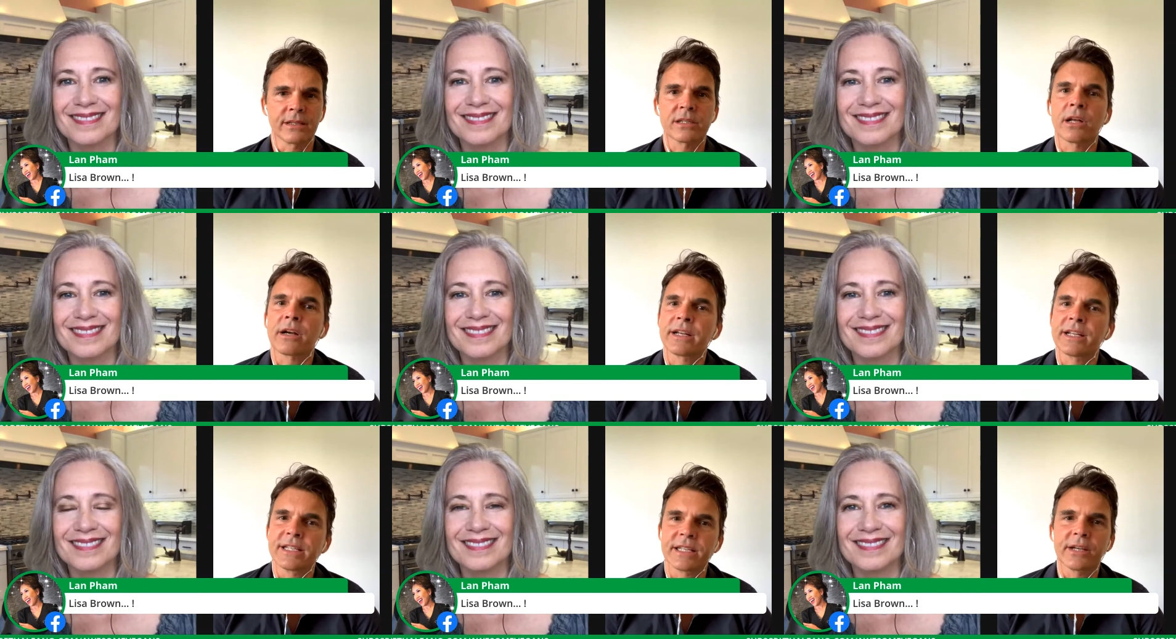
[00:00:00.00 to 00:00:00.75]
Speaker 1: it's not
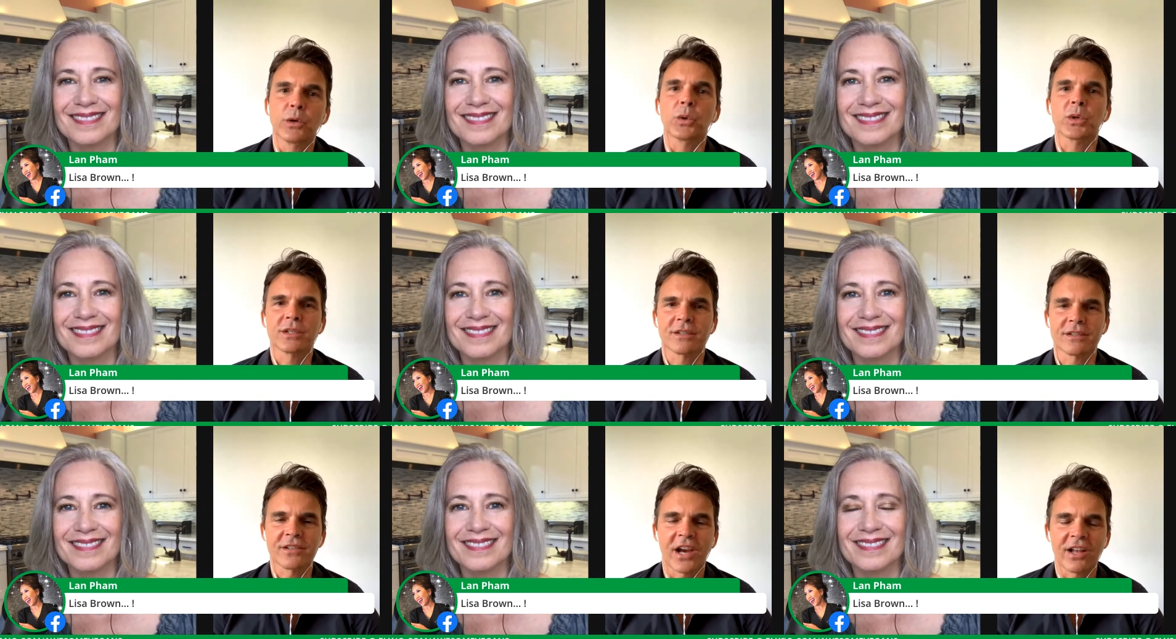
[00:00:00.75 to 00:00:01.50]
an easy course
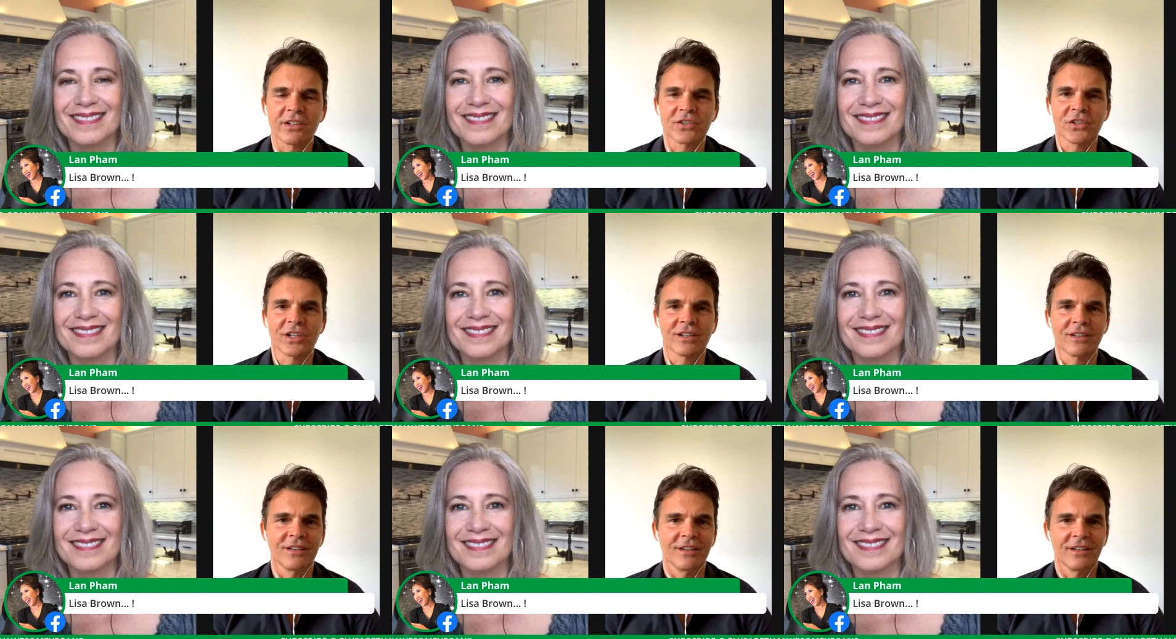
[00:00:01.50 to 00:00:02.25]
it's
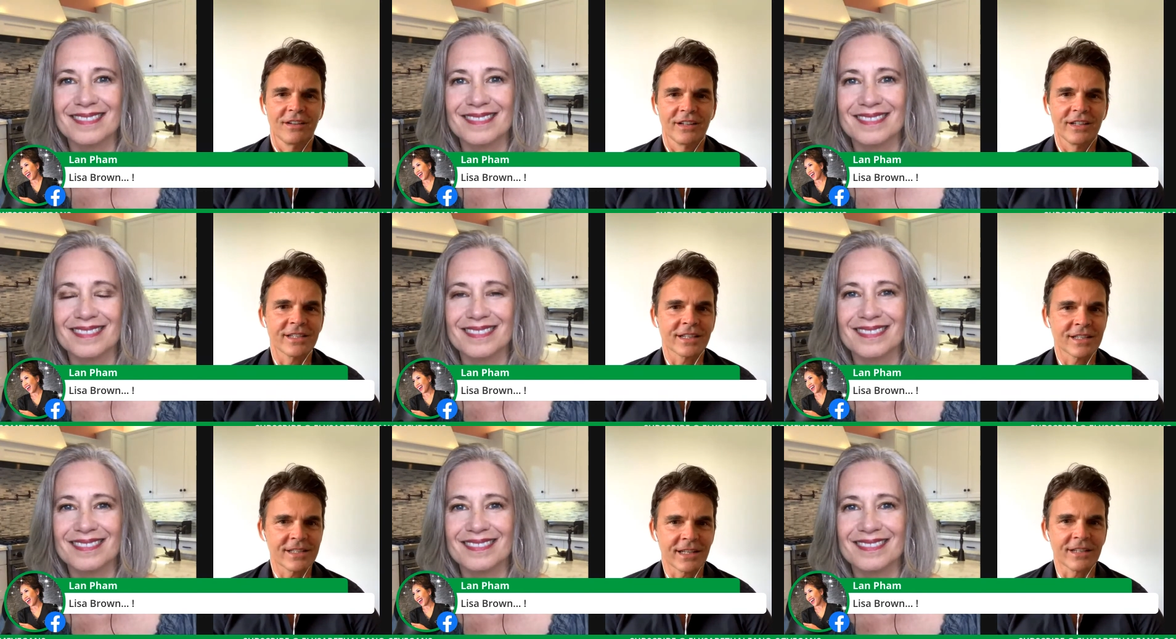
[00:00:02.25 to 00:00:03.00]
challenging it's
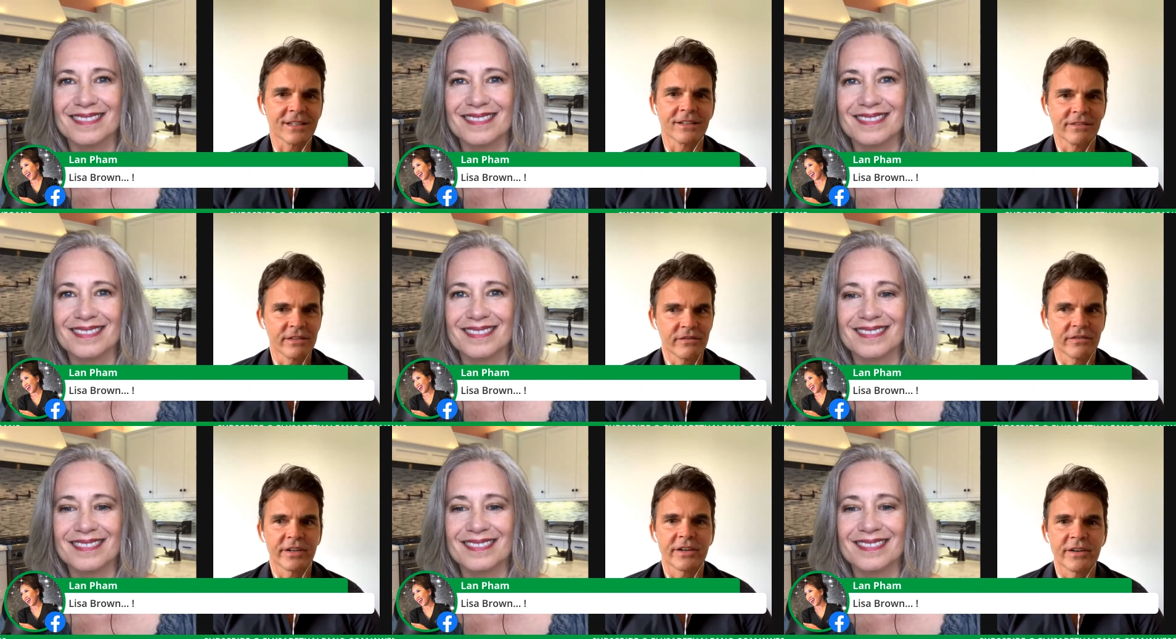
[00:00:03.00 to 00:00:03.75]
extensive. It's
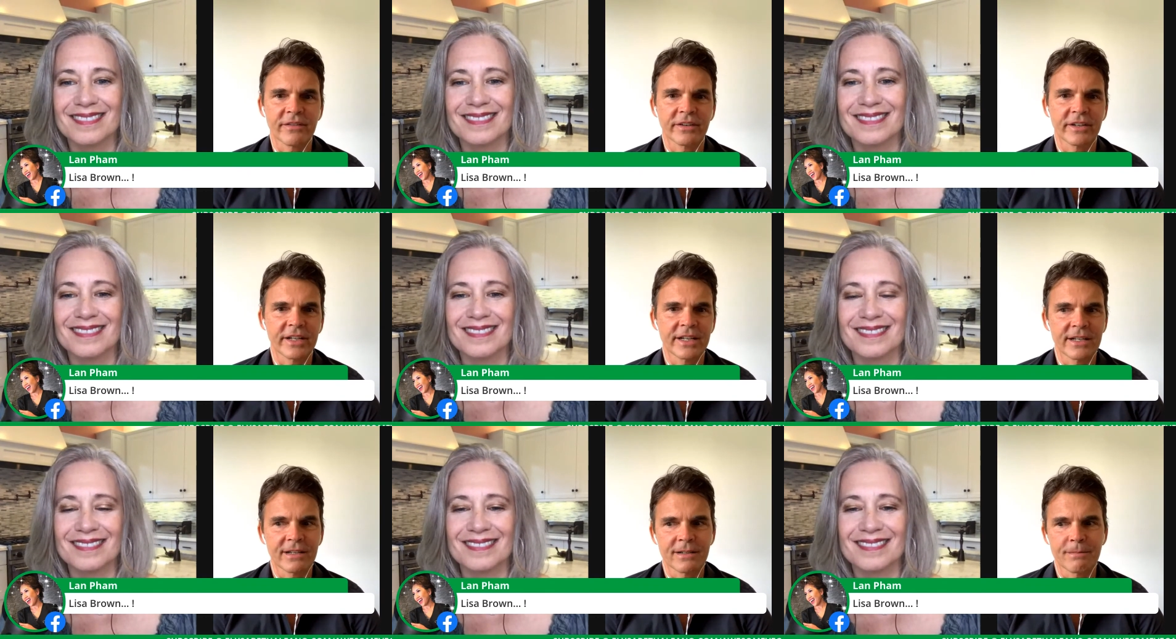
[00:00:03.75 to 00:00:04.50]
very,
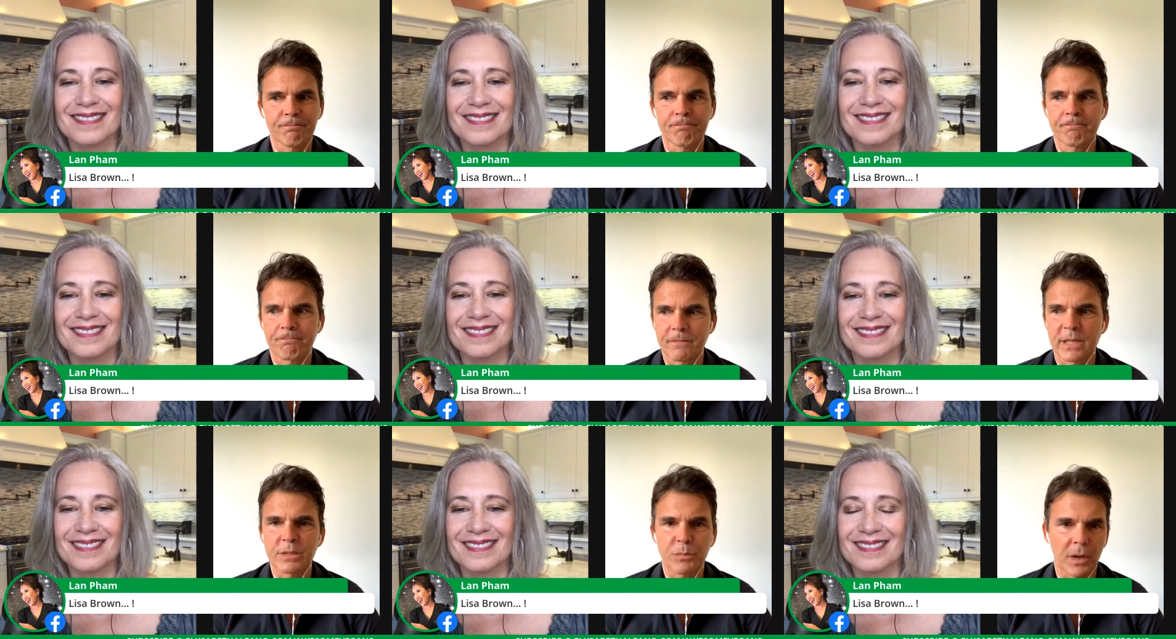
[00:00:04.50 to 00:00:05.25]
very. Um,
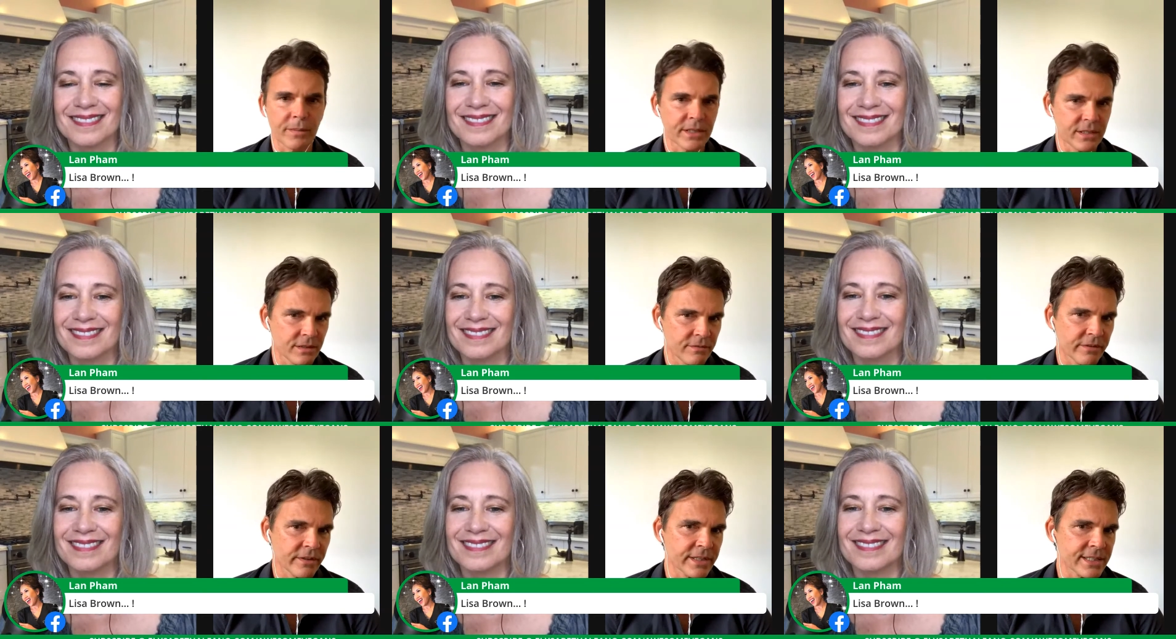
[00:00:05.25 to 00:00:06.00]
it's probably
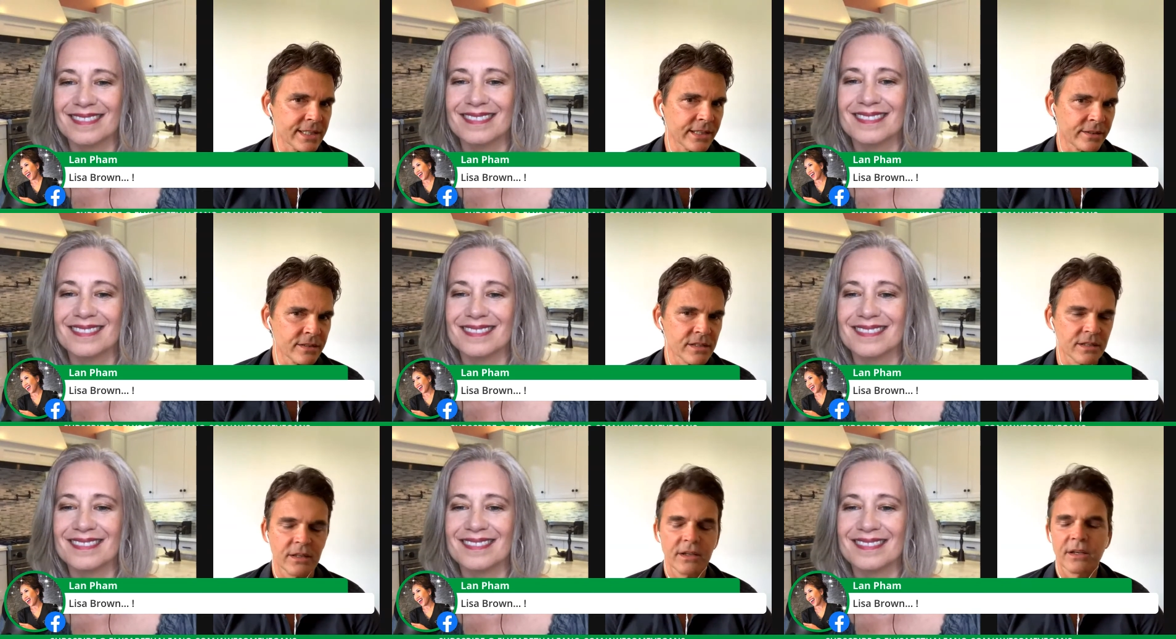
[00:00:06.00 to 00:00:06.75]
very
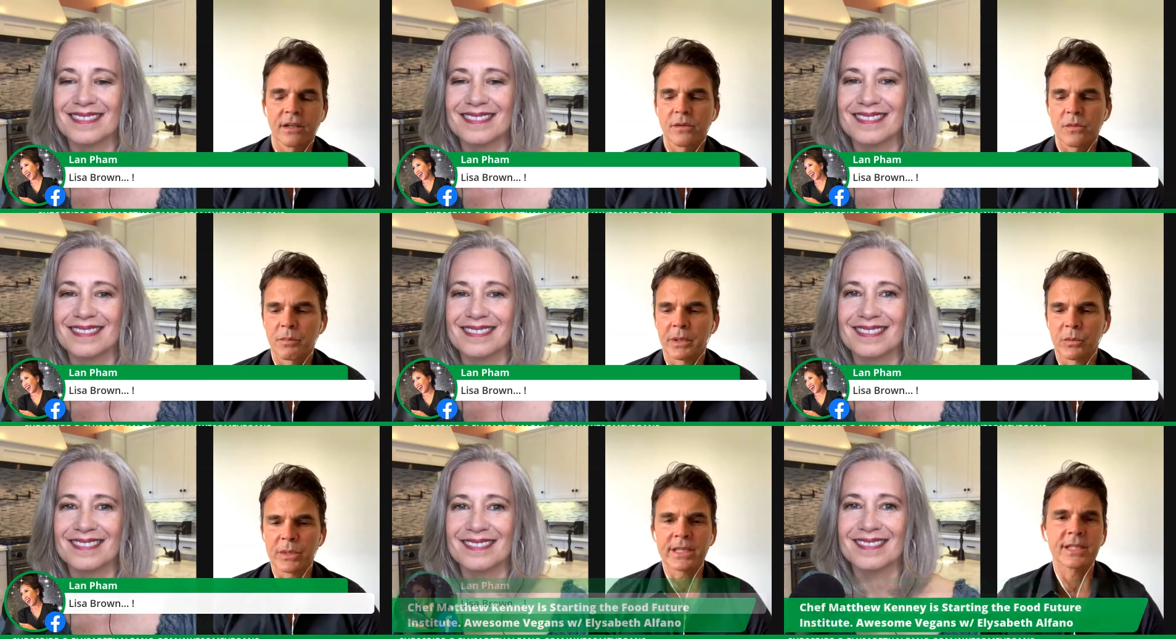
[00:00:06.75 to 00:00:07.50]
intense,
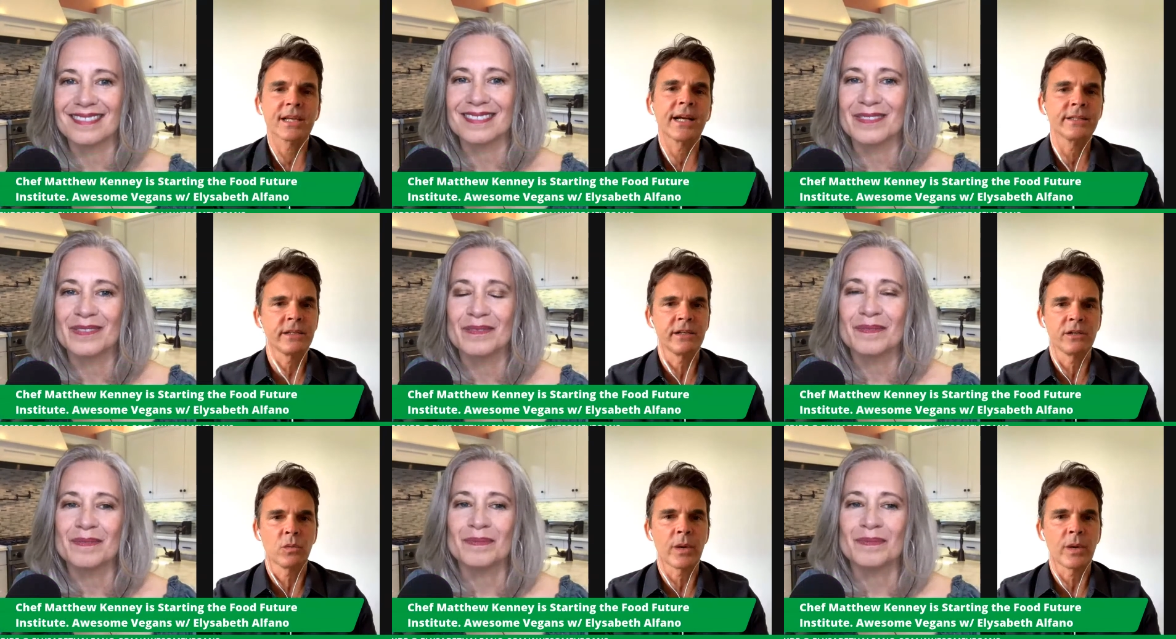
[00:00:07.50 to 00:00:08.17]
but we designed it in a